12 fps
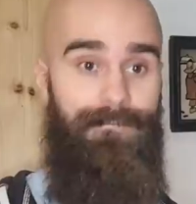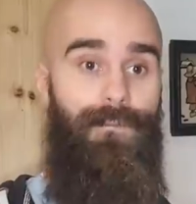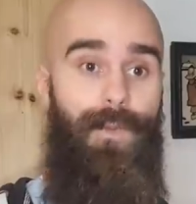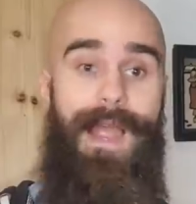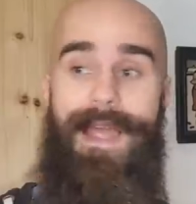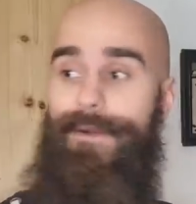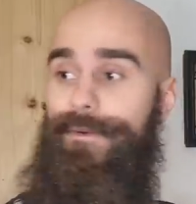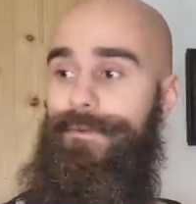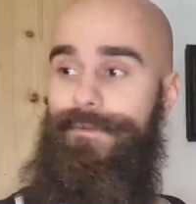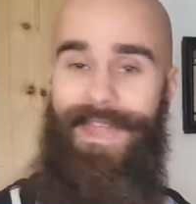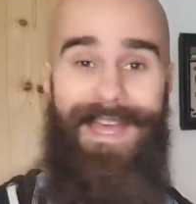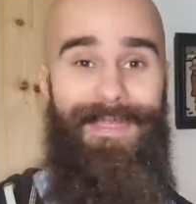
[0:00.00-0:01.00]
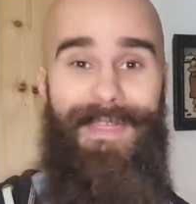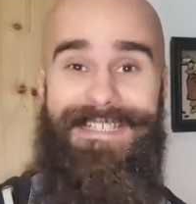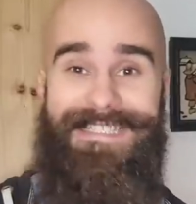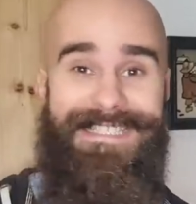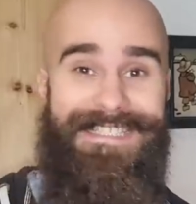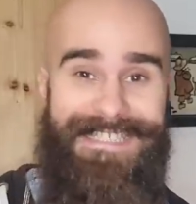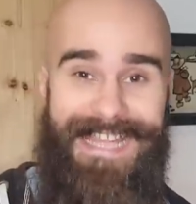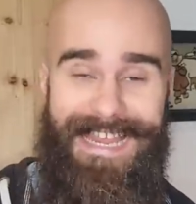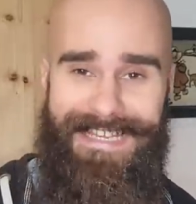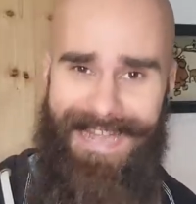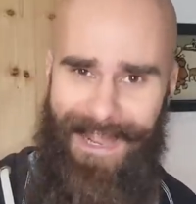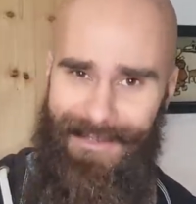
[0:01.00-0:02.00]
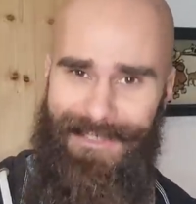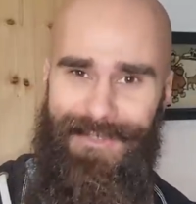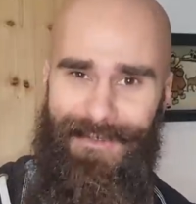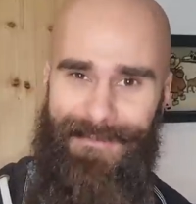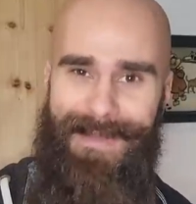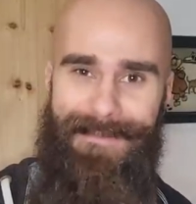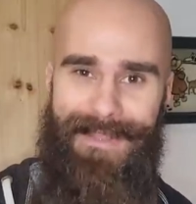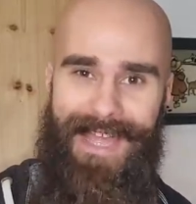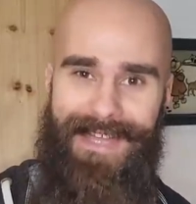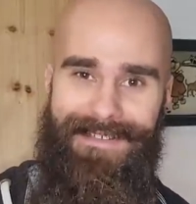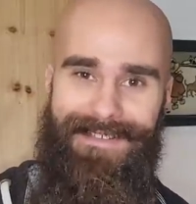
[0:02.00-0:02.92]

Wow, that's insane. How did you remember that?